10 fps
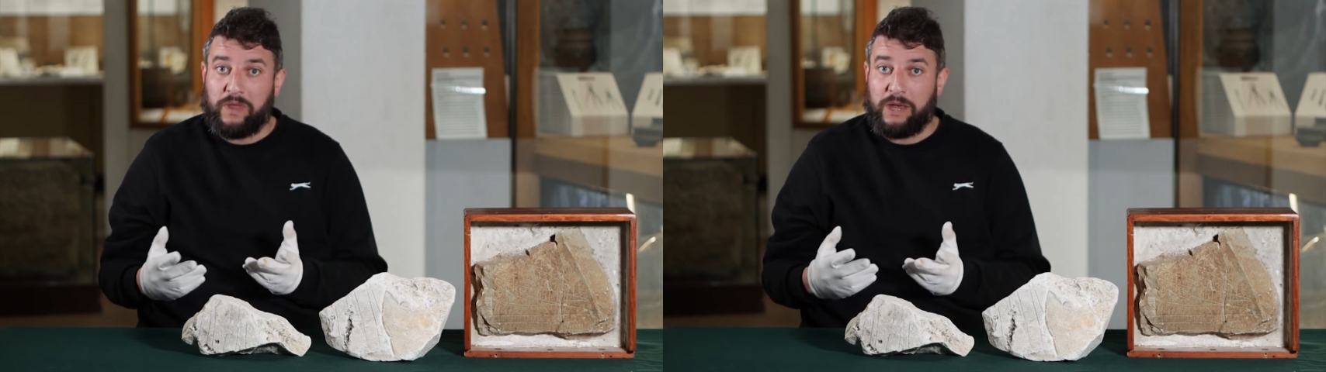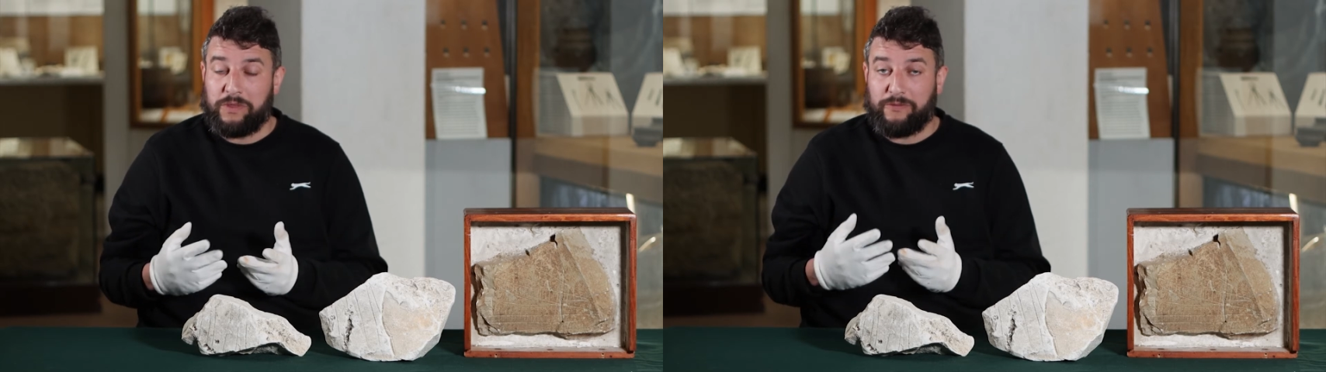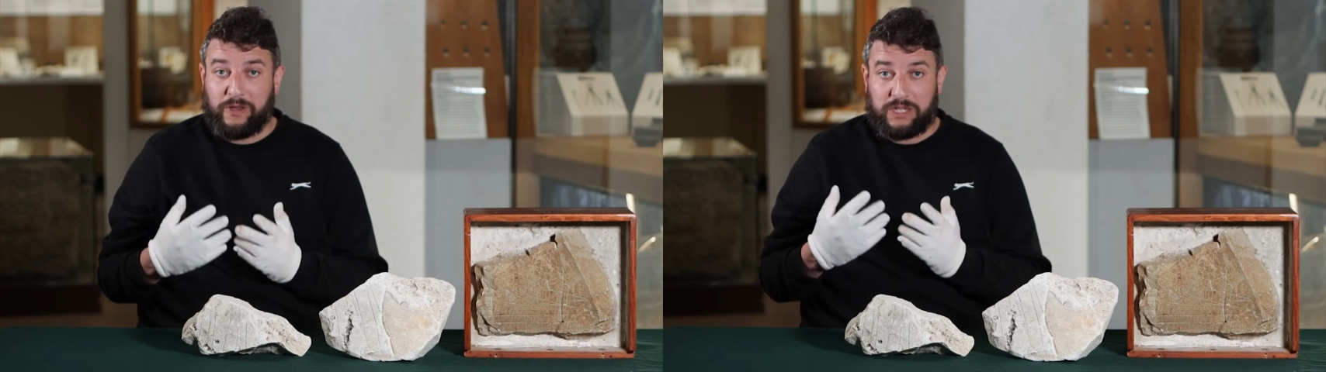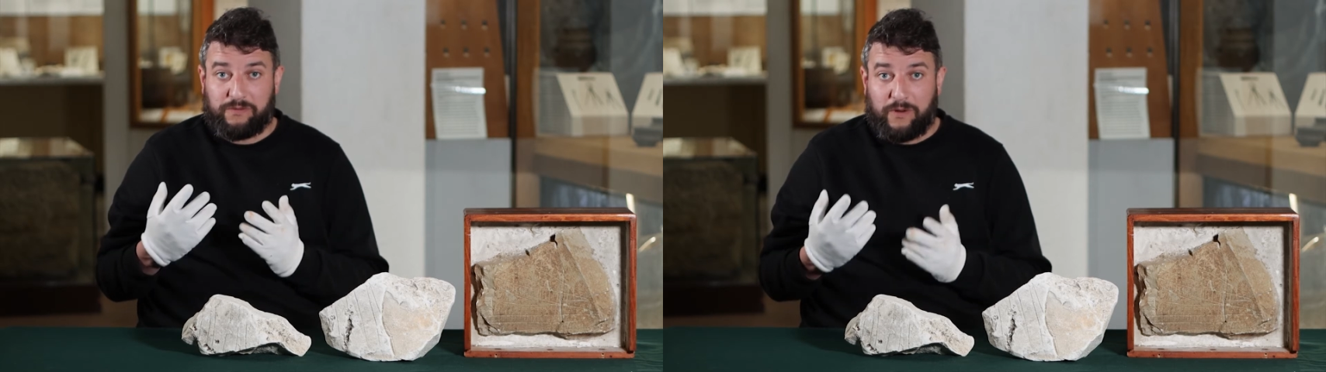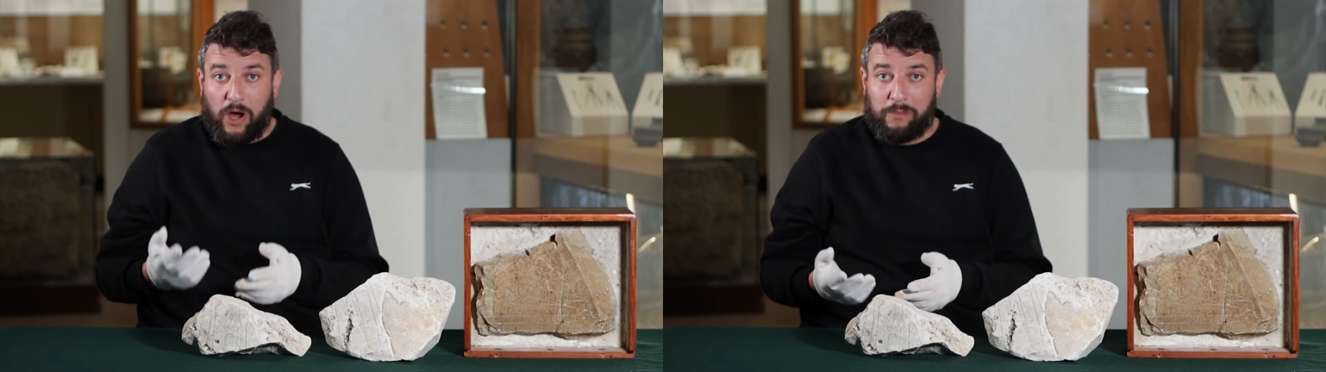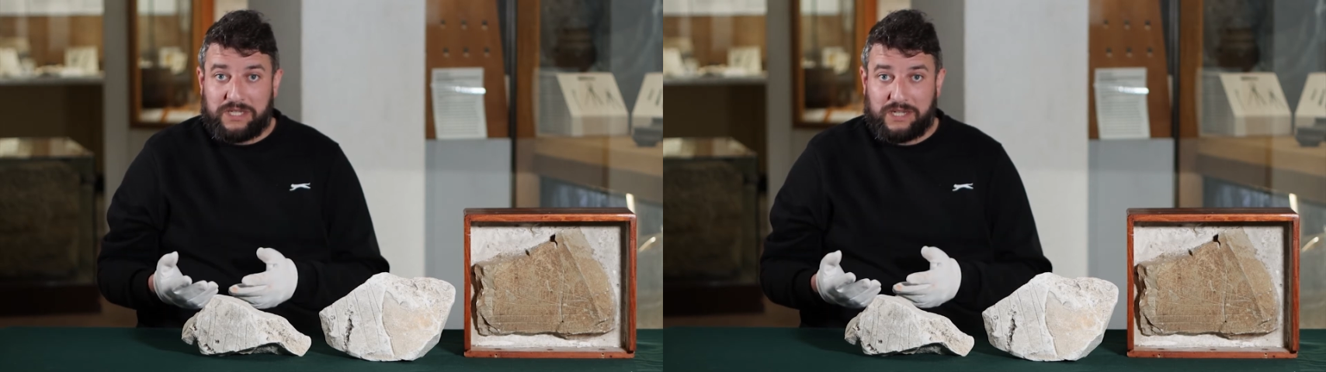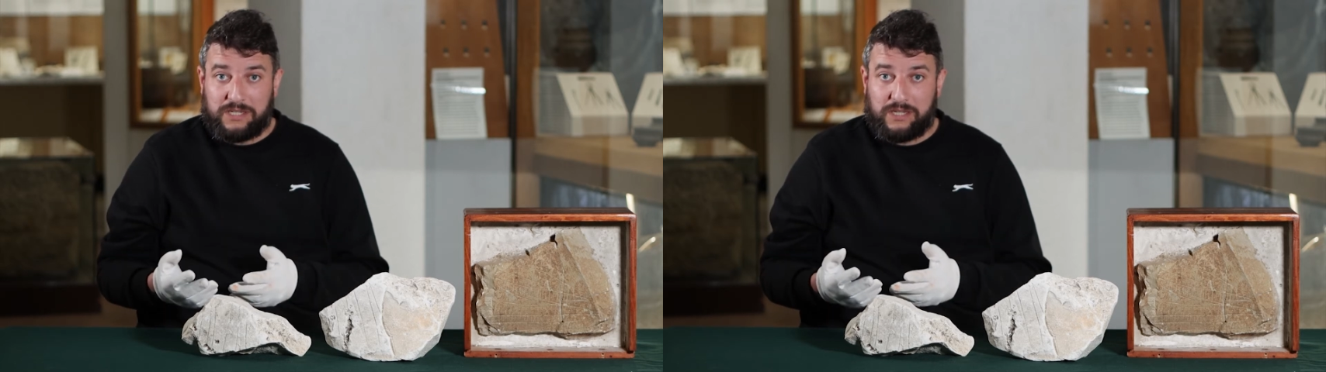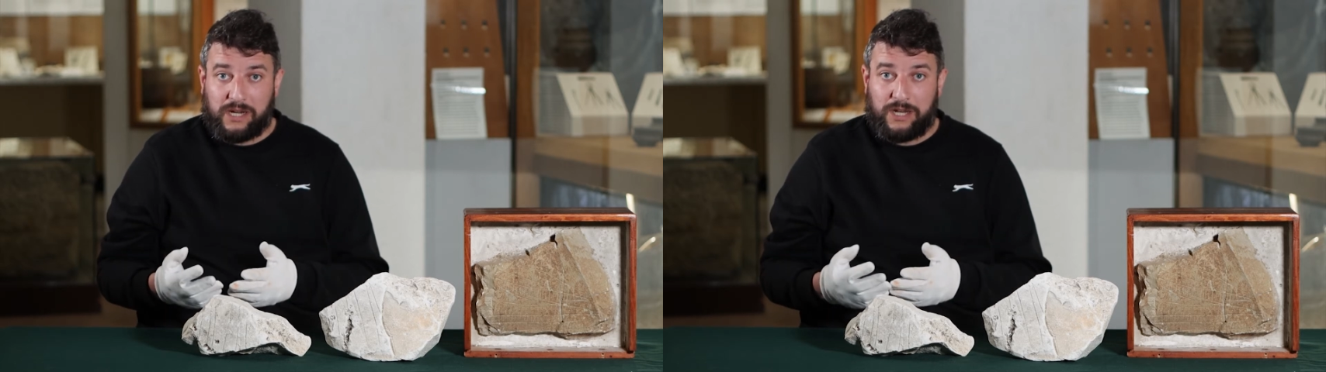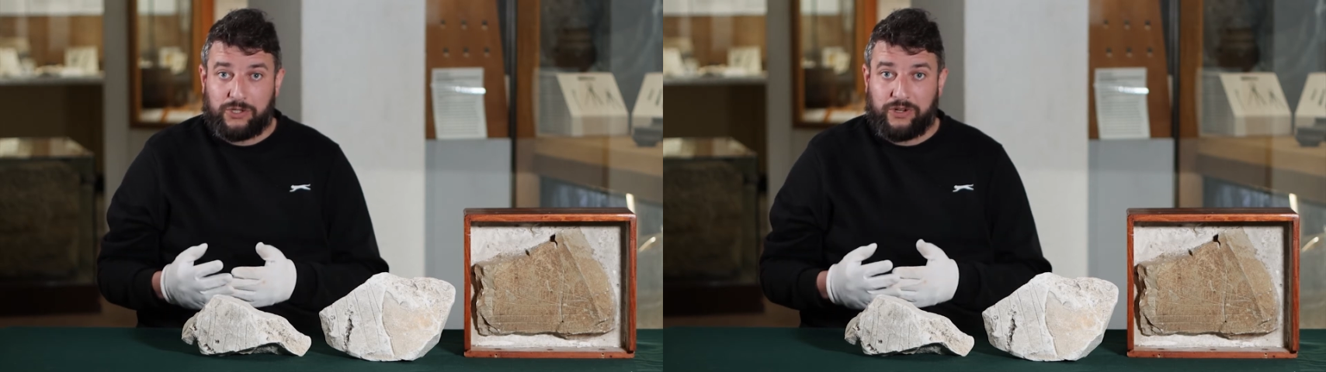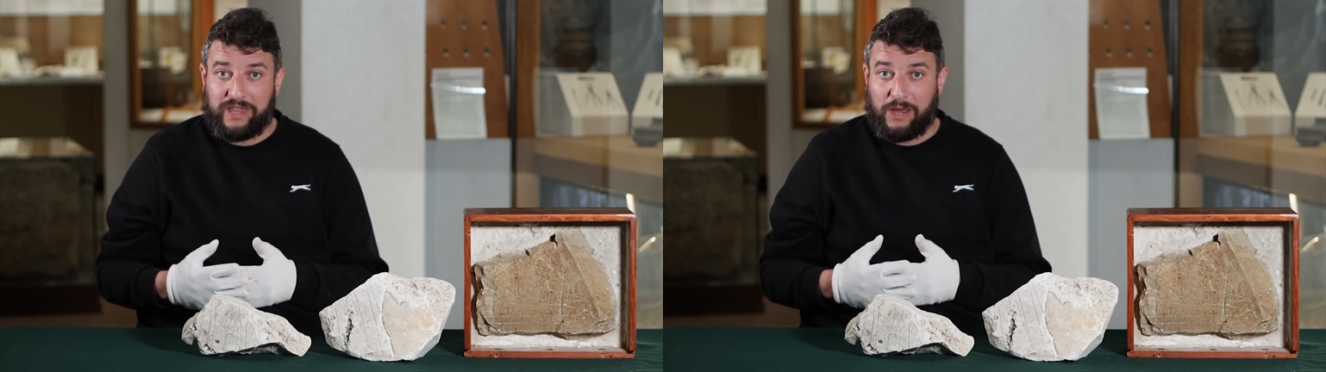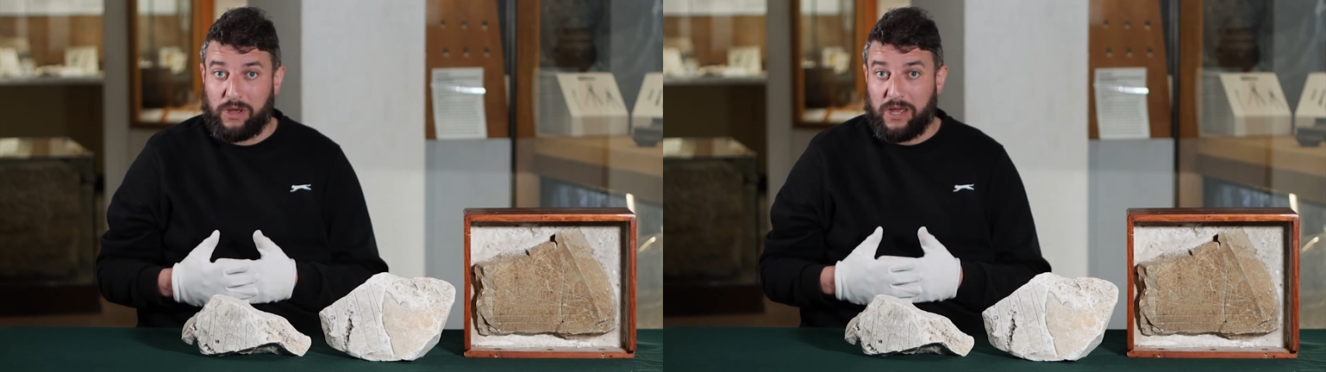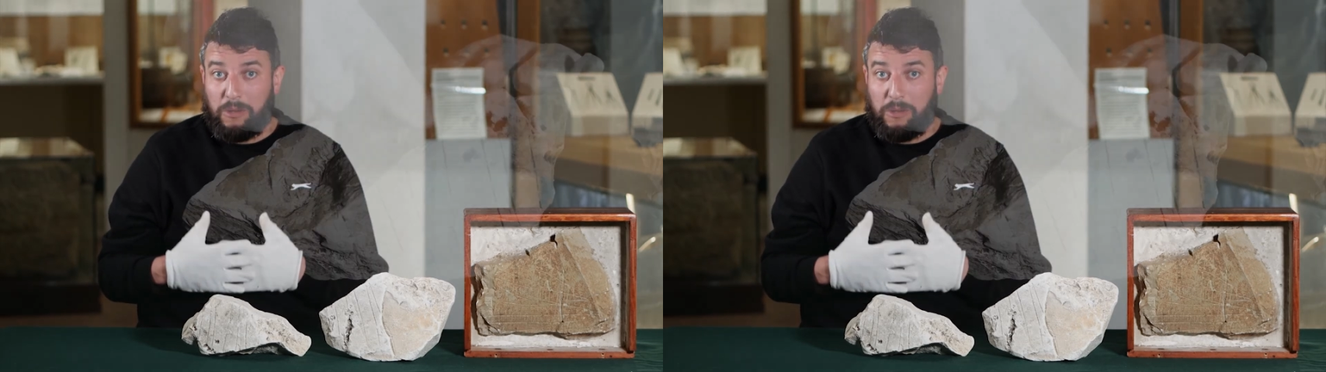They were the first farmers into the country. They were